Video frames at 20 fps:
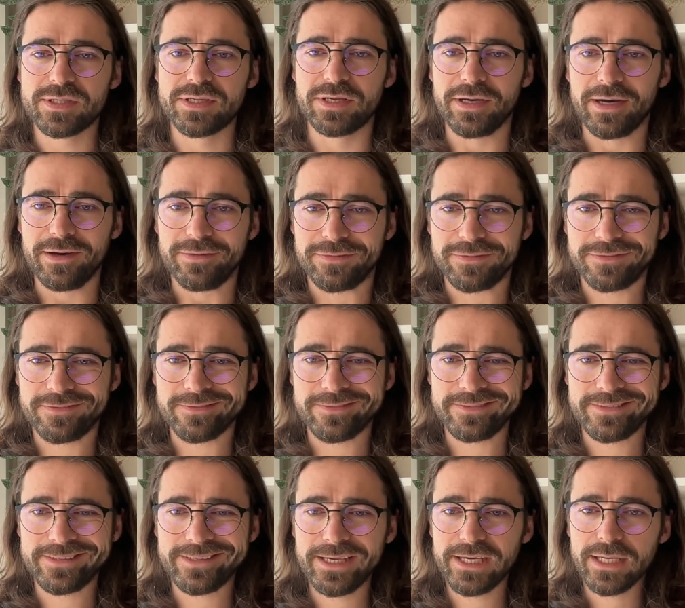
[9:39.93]
stuff
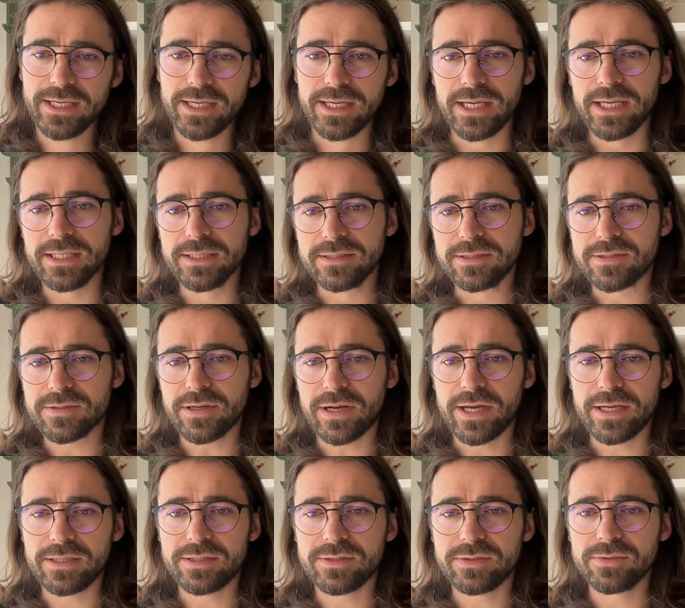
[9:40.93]
and
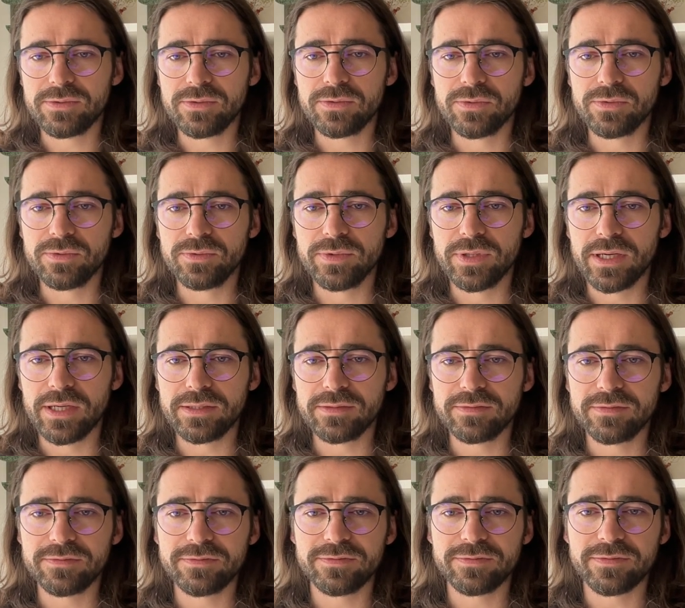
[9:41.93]
trying to not
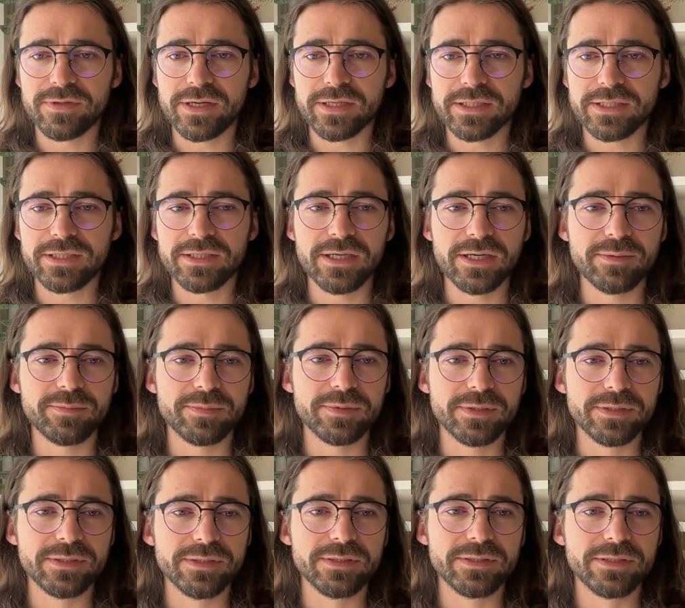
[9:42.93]
fuck it up
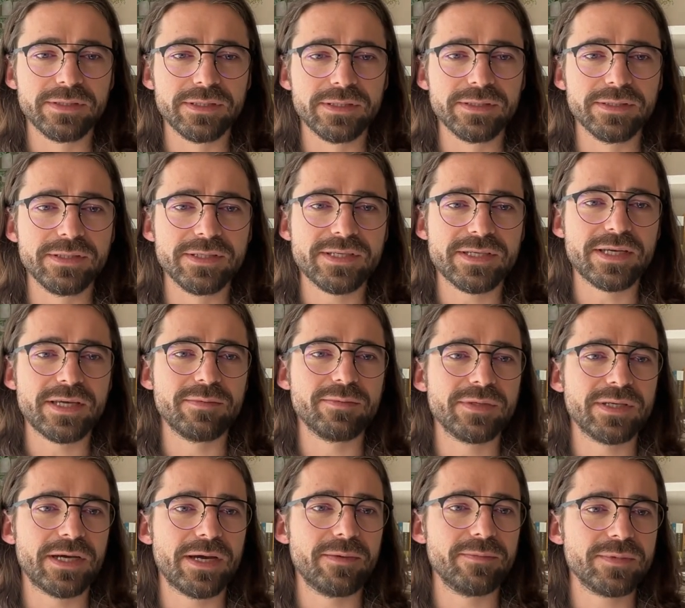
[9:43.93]
and at the same
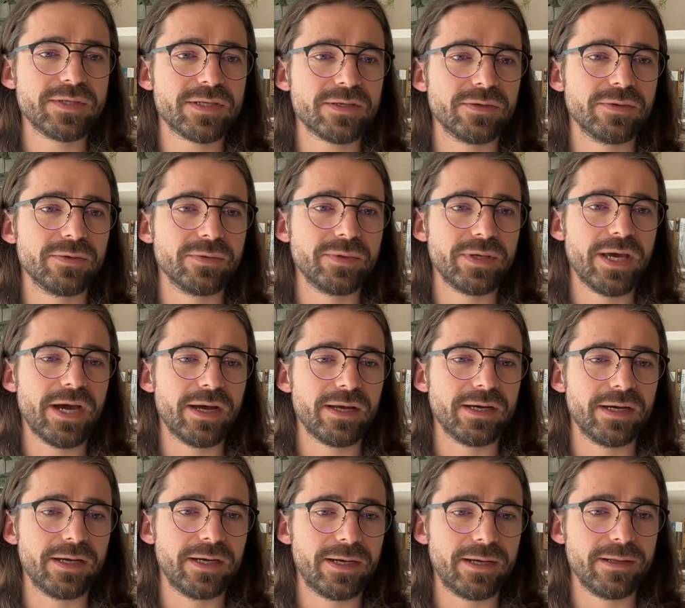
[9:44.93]
time. So yeah,
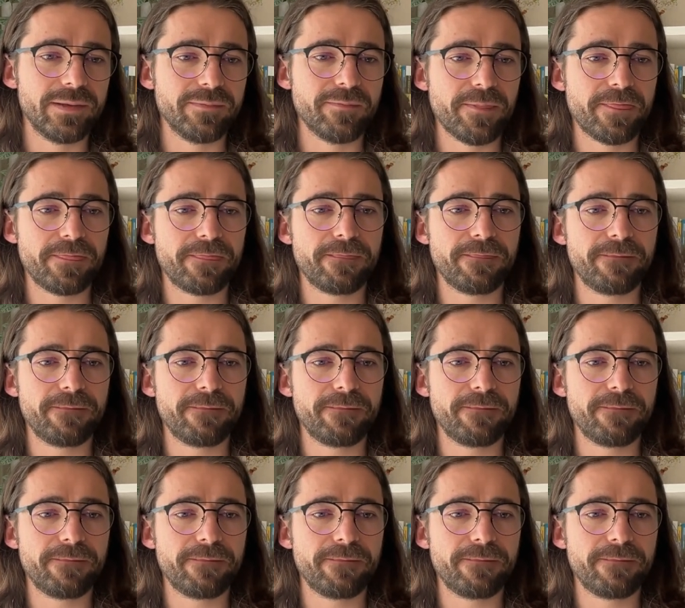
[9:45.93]
um,